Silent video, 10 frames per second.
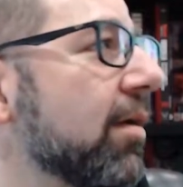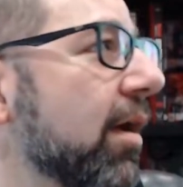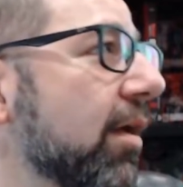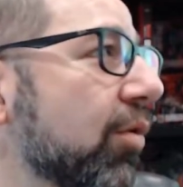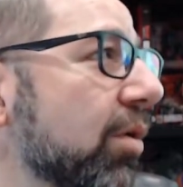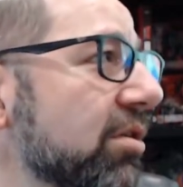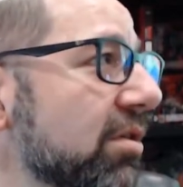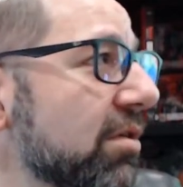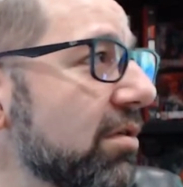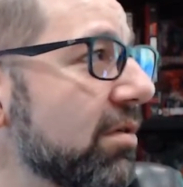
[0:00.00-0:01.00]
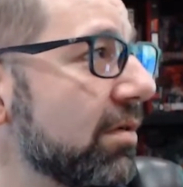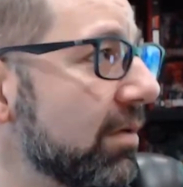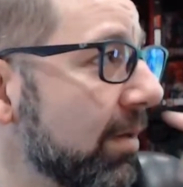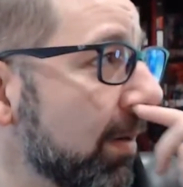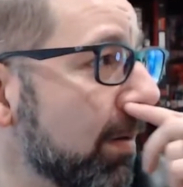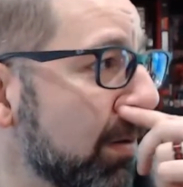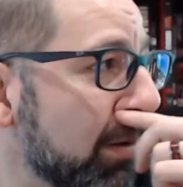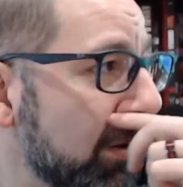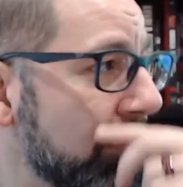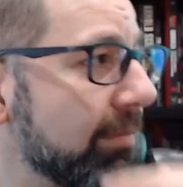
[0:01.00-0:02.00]
Any questions?
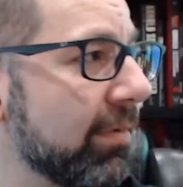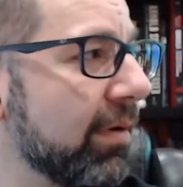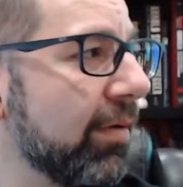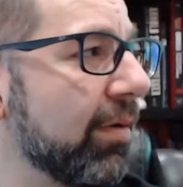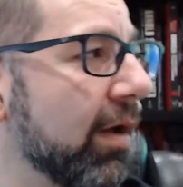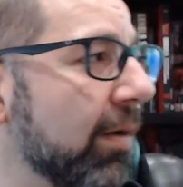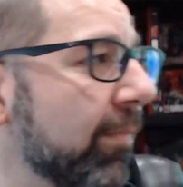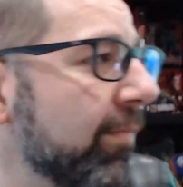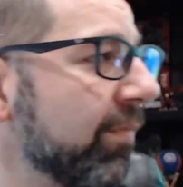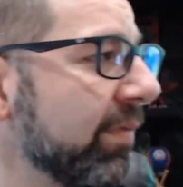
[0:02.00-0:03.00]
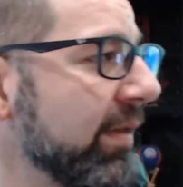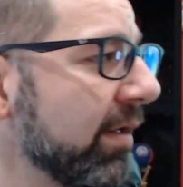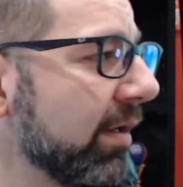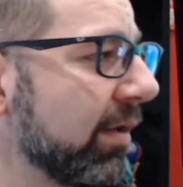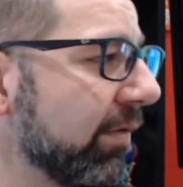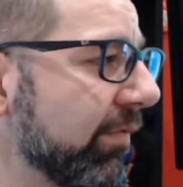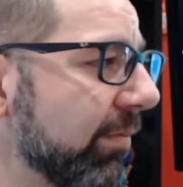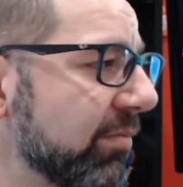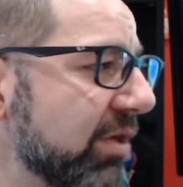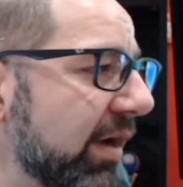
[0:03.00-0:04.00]
Oh, there we go.
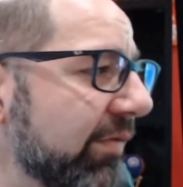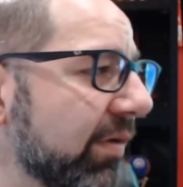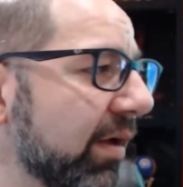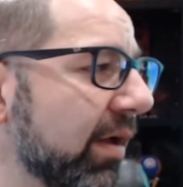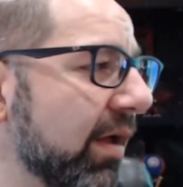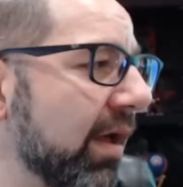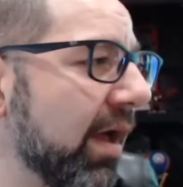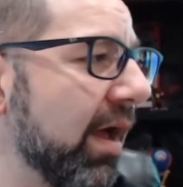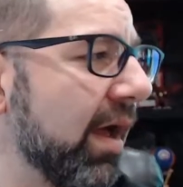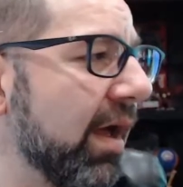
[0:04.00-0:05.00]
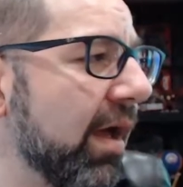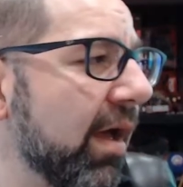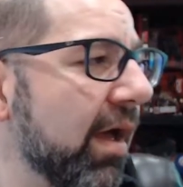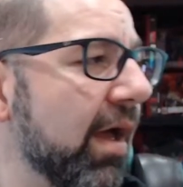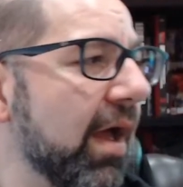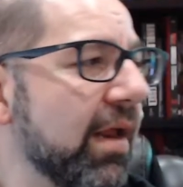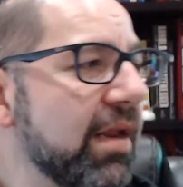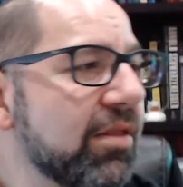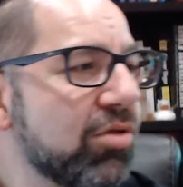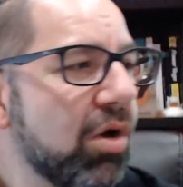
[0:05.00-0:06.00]
From Jeff.
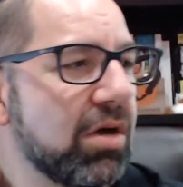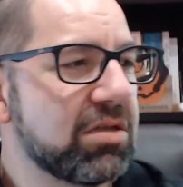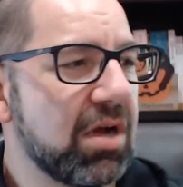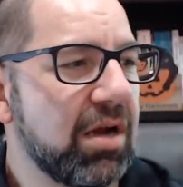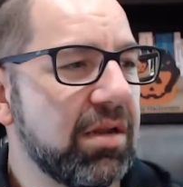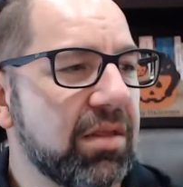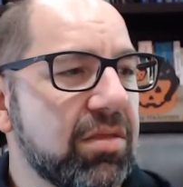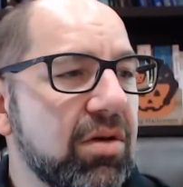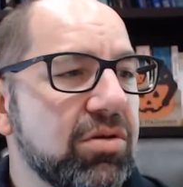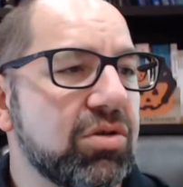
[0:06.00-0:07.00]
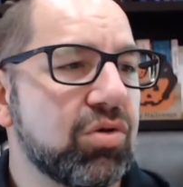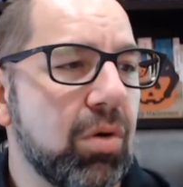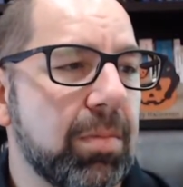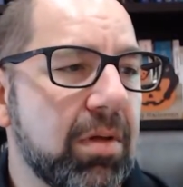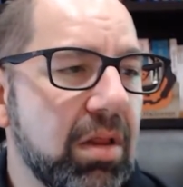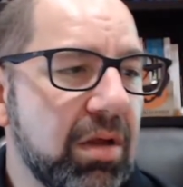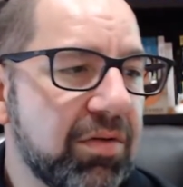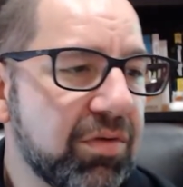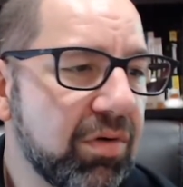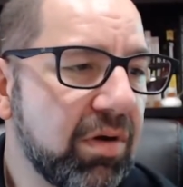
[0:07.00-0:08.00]
Any thoughts on the thunderstorm
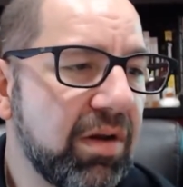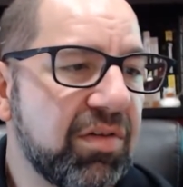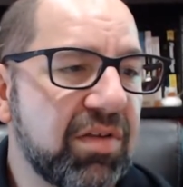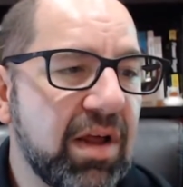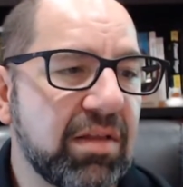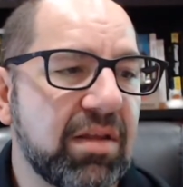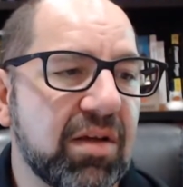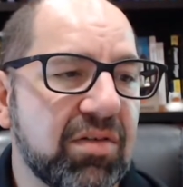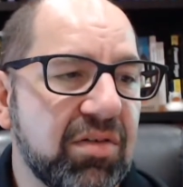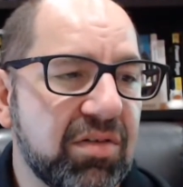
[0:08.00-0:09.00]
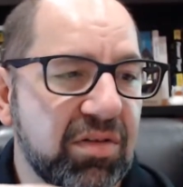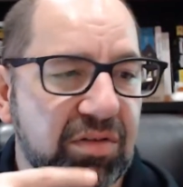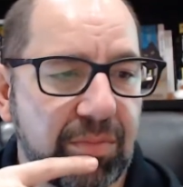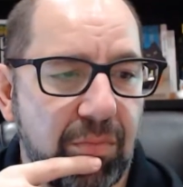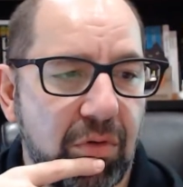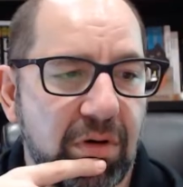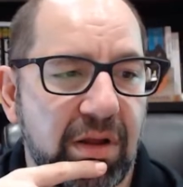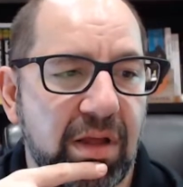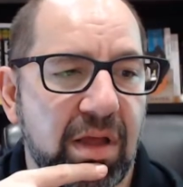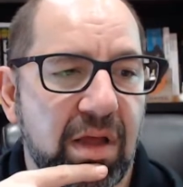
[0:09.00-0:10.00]
cluster in South Texas this
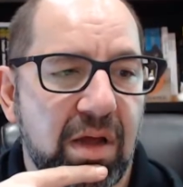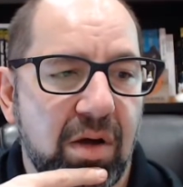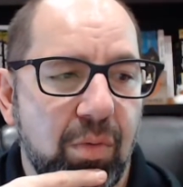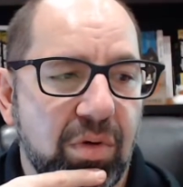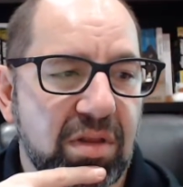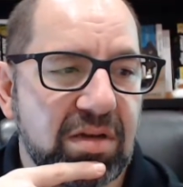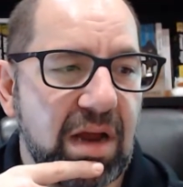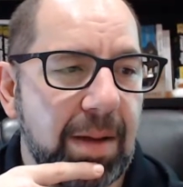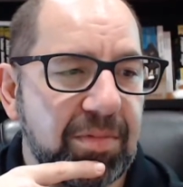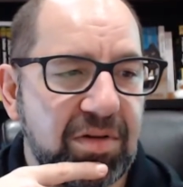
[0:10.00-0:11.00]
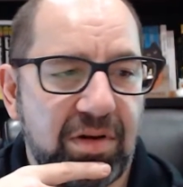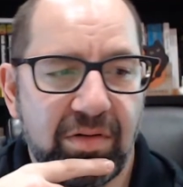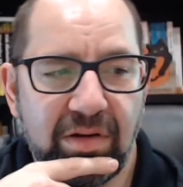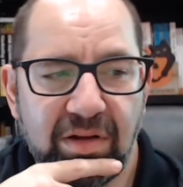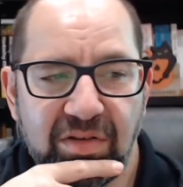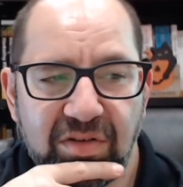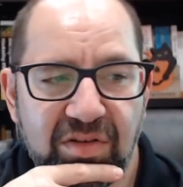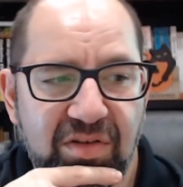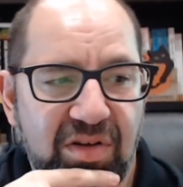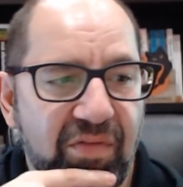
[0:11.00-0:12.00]
morning with the tops nearing
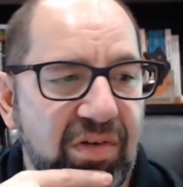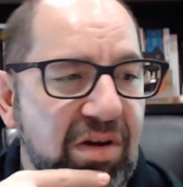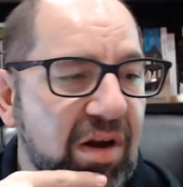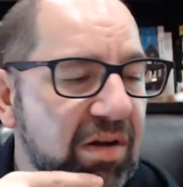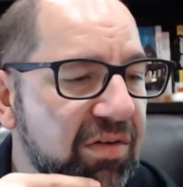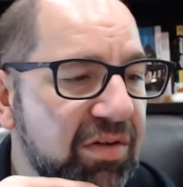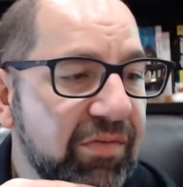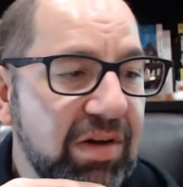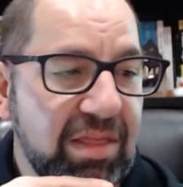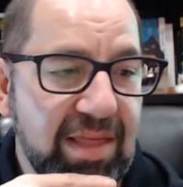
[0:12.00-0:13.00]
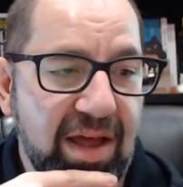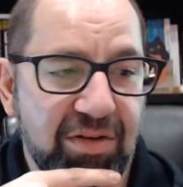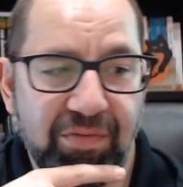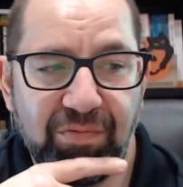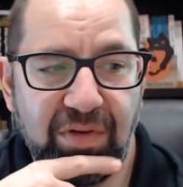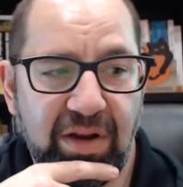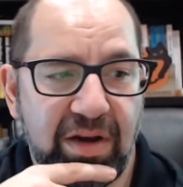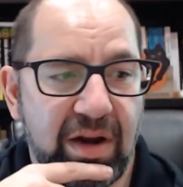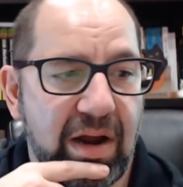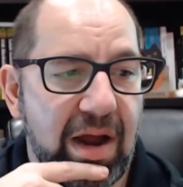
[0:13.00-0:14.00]
70,000 feet?
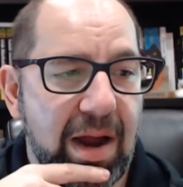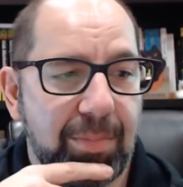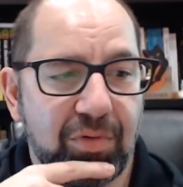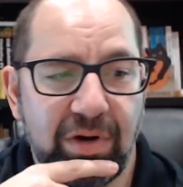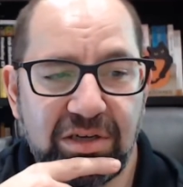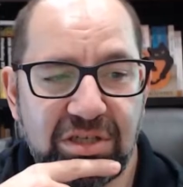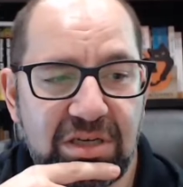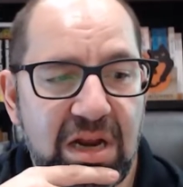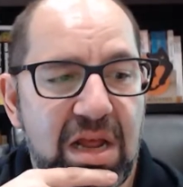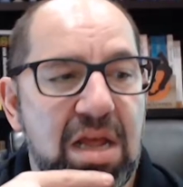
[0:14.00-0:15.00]
Operation?